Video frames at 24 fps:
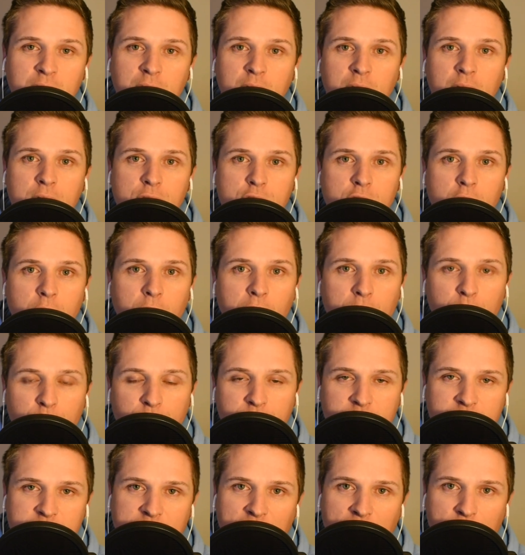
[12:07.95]
And so I don't
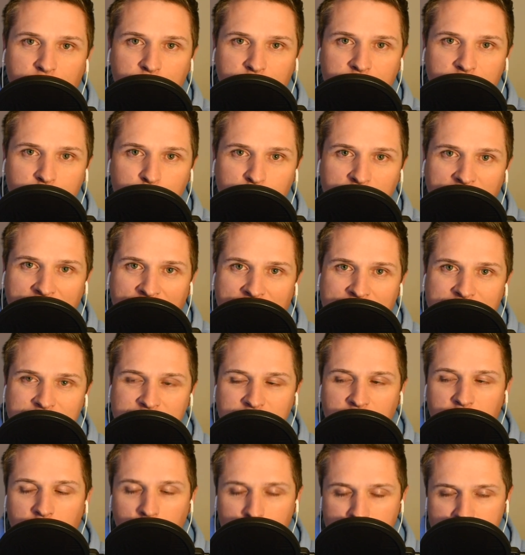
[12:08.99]
think Tyler Higbee has
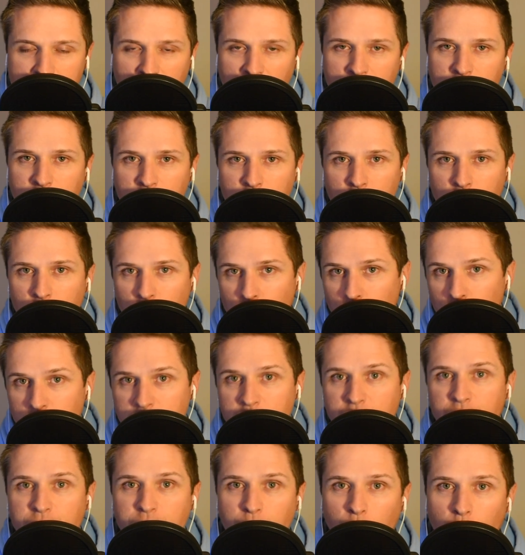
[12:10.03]
that upside that you're
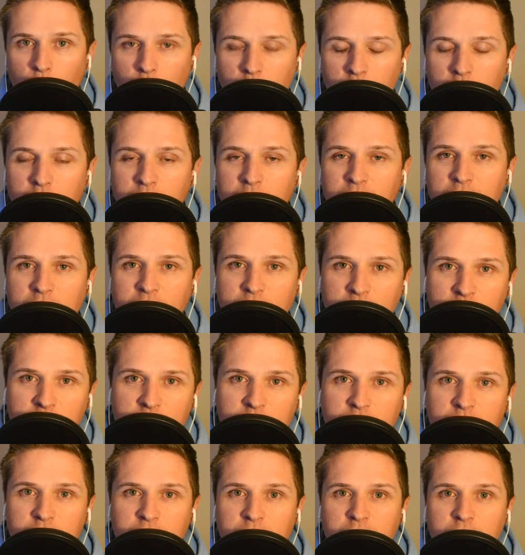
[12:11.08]
looking for
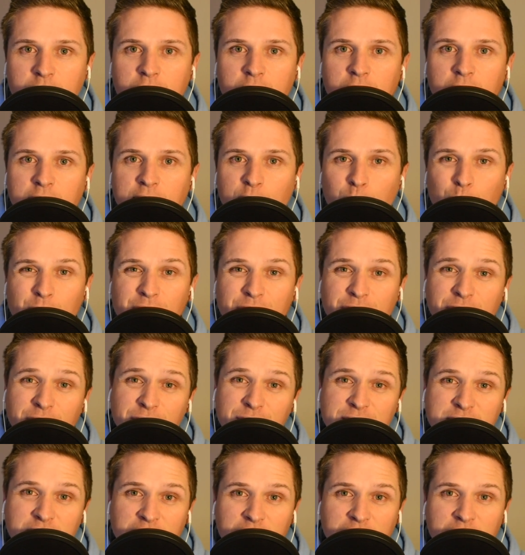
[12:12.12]
in week
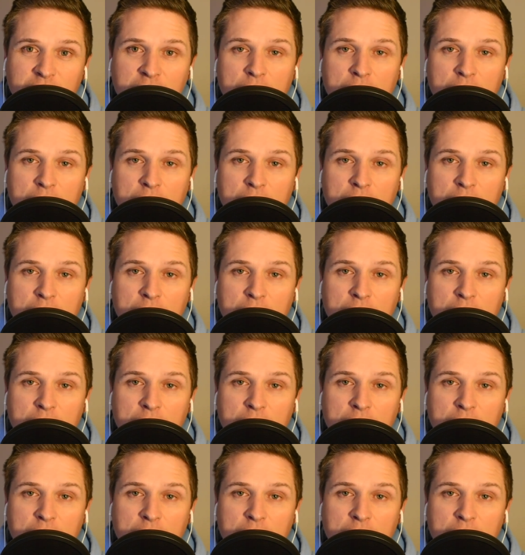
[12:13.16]
15.